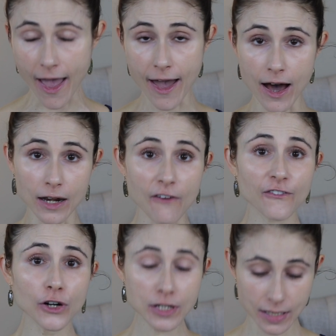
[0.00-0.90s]
And
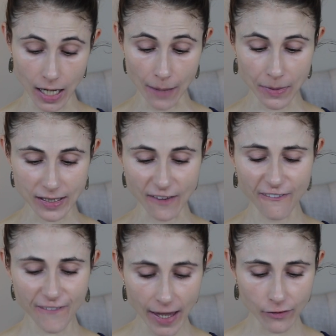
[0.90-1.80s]
first off is a
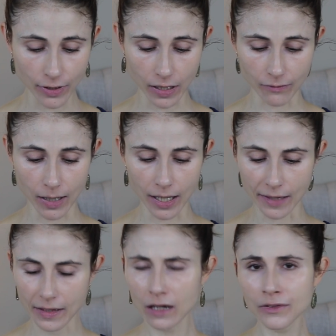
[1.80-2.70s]
favorite of
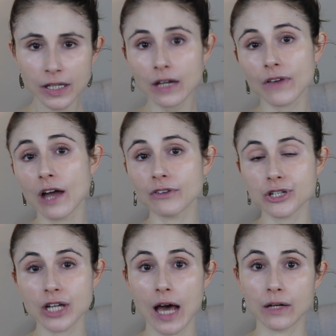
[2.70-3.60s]
mine that I don't think I've ever
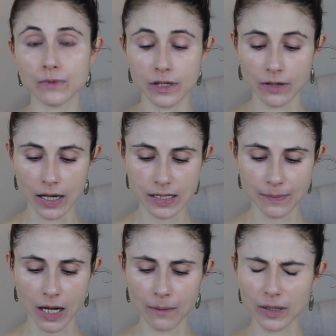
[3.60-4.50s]
chatted with you guys
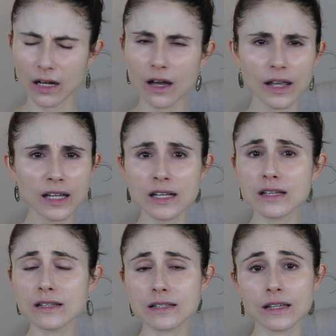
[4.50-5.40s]
about, but it
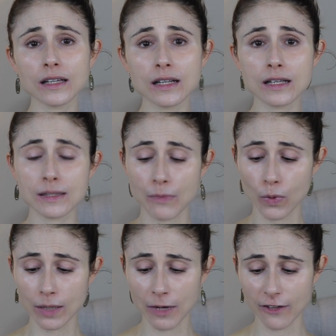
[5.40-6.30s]
is, it is
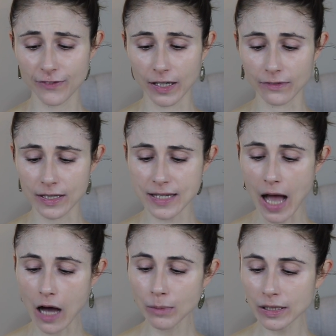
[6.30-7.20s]
one of my favorites,
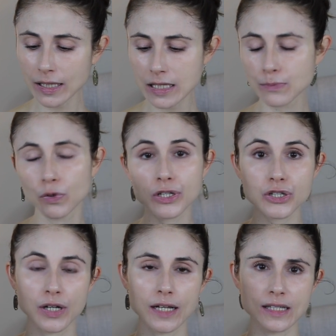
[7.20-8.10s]
Albalene's
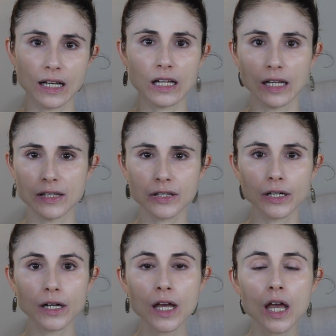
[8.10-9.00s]
Moisturizing
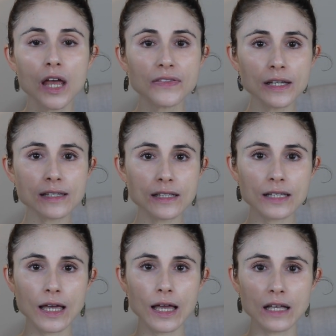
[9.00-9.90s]
Cleanser. This is
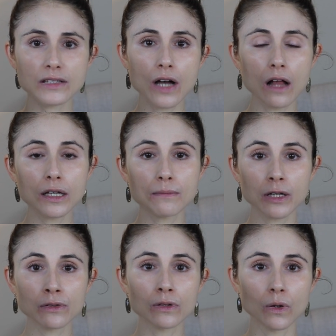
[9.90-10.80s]
a solid
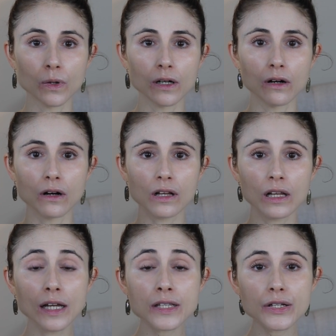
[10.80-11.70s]
mineral oil
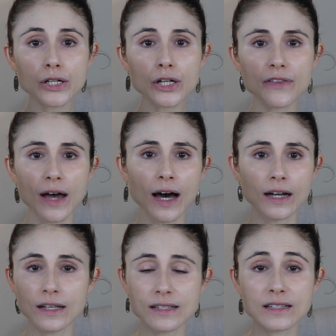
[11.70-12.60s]
cleanser
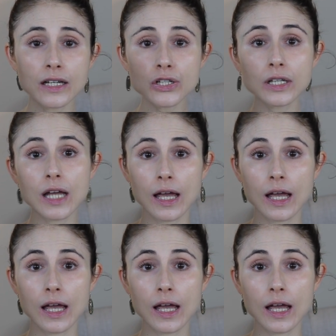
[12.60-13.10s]
that is essentially